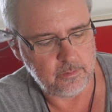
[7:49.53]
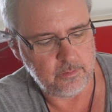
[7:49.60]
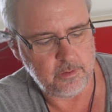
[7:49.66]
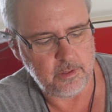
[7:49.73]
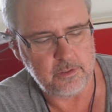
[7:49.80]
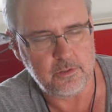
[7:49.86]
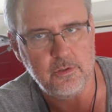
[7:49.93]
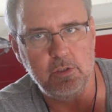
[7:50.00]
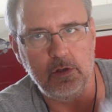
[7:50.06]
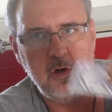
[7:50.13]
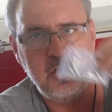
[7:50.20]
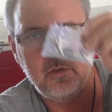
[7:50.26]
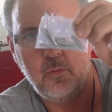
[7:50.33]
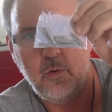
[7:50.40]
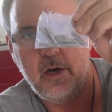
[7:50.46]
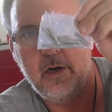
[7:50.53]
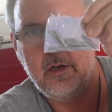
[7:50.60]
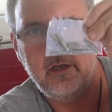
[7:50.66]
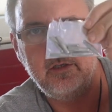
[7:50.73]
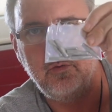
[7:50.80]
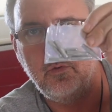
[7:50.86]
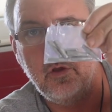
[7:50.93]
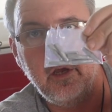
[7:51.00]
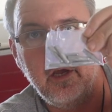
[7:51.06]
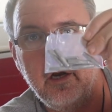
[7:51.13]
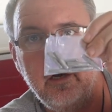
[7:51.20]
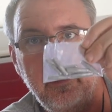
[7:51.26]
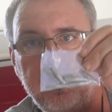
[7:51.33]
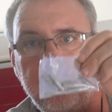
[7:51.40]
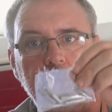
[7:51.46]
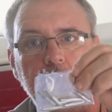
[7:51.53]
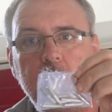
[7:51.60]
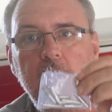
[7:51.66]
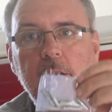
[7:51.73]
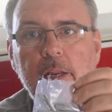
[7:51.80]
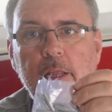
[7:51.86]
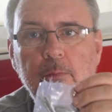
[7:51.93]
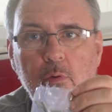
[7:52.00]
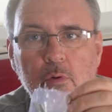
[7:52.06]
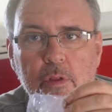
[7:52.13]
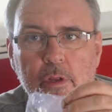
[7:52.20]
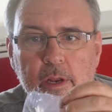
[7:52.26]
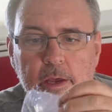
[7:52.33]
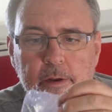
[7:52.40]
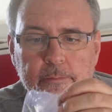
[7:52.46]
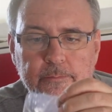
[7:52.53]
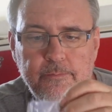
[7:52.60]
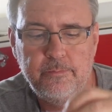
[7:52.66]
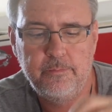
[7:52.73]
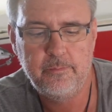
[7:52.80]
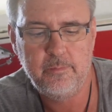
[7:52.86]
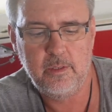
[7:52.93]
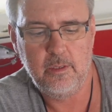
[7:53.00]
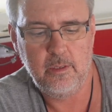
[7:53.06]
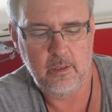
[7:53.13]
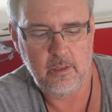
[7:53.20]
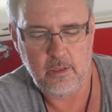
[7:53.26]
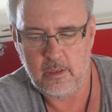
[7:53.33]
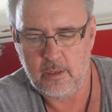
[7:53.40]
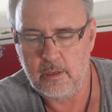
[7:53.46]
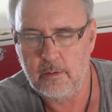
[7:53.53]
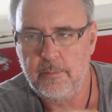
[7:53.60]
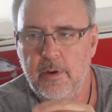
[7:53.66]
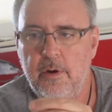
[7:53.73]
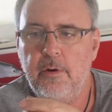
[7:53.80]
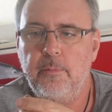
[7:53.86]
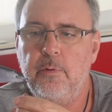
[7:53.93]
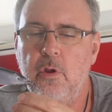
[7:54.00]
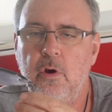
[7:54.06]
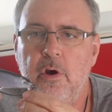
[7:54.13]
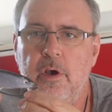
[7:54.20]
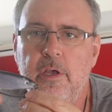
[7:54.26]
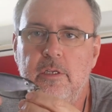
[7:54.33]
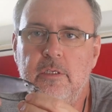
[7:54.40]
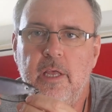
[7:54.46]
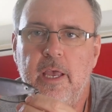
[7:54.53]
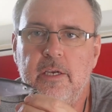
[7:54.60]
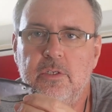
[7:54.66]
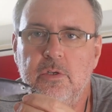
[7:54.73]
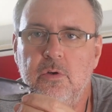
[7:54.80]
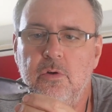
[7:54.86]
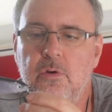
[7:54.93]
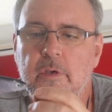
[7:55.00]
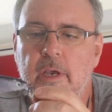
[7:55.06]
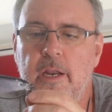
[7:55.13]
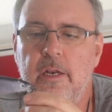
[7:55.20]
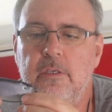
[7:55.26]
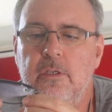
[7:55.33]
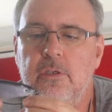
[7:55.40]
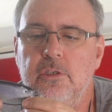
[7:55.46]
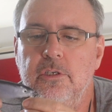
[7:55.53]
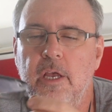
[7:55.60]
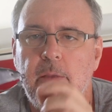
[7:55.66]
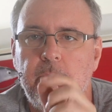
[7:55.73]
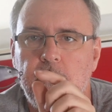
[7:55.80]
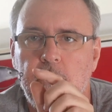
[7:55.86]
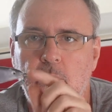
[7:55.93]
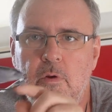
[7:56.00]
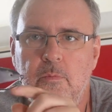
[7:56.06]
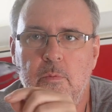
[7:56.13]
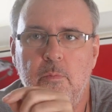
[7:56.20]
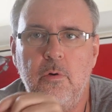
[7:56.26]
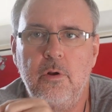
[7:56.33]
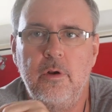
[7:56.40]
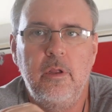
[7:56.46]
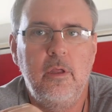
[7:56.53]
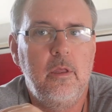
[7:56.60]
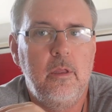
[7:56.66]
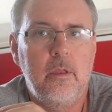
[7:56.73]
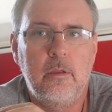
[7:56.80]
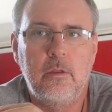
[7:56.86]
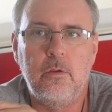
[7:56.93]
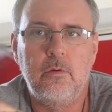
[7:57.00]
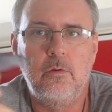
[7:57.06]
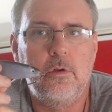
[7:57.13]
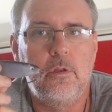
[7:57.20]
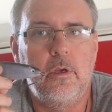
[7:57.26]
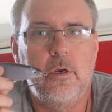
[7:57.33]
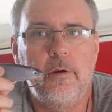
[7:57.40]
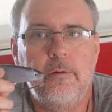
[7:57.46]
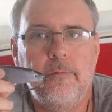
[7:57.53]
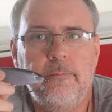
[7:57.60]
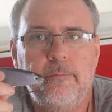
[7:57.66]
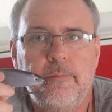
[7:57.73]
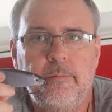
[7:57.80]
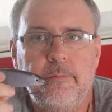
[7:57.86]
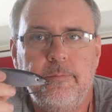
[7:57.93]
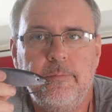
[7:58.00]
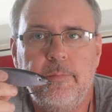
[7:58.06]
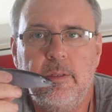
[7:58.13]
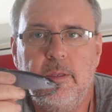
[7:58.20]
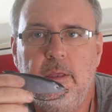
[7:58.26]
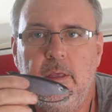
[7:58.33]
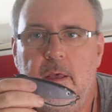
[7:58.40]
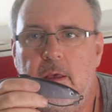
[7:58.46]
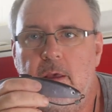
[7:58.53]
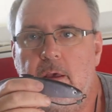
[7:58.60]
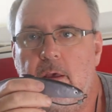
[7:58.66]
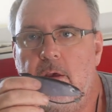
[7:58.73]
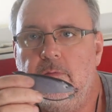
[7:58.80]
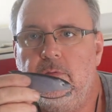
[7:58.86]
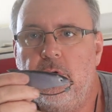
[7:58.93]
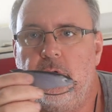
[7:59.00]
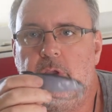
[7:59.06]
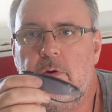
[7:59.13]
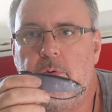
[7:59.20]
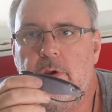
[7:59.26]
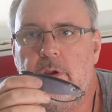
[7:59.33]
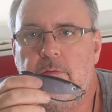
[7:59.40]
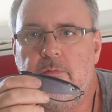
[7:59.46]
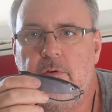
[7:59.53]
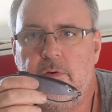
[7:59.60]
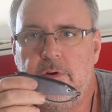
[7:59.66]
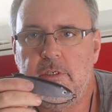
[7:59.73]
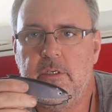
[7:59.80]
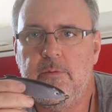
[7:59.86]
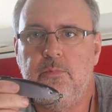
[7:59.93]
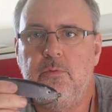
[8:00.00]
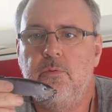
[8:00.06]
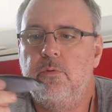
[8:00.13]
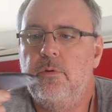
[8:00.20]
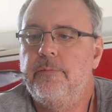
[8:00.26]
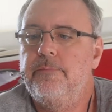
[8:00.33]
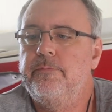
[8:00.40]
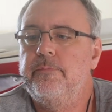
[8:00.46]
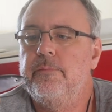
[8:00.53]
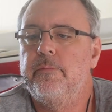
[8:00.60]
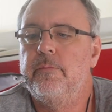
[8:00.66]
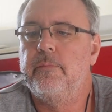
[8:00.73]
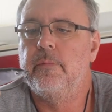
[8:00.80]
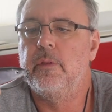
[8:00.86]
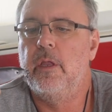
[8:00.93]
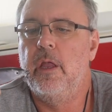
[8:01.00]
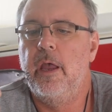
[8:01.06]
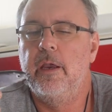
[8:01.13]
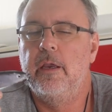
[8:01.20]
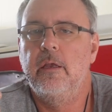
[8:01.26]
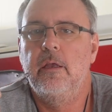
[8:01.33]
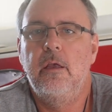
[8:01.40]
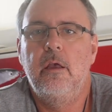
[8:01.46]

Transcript: These are a size 1, that's all you're going to need, you're not going to need more than that. Pair of pliers, hacksaw, cut it to the shape, crimp them on, good to go. Very quick, very simple hack.